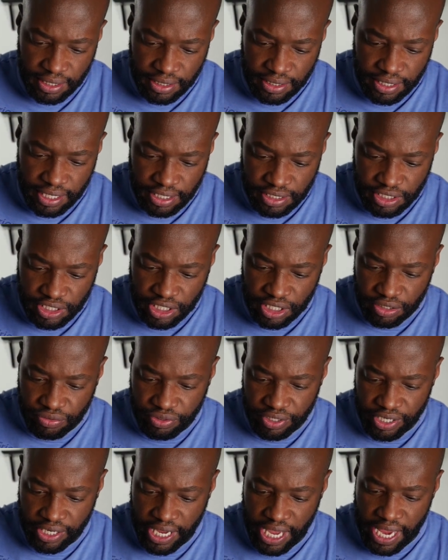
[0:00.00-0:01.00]
That
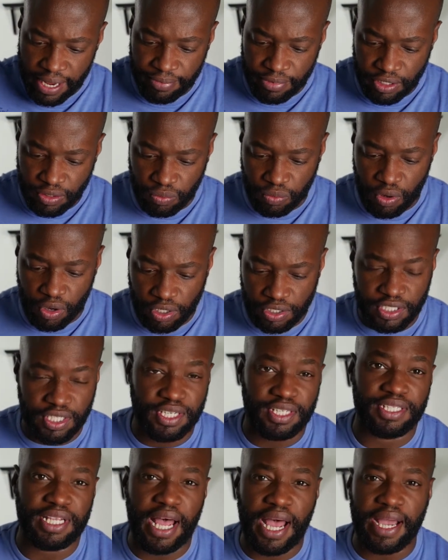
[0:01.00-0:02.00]
Genaray aimed at the wall is at
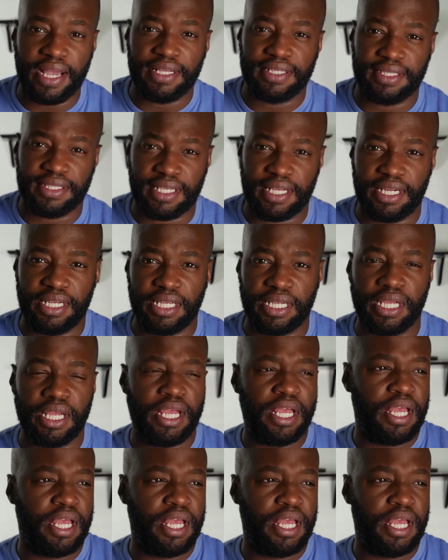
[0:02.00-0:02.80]
its highest setting,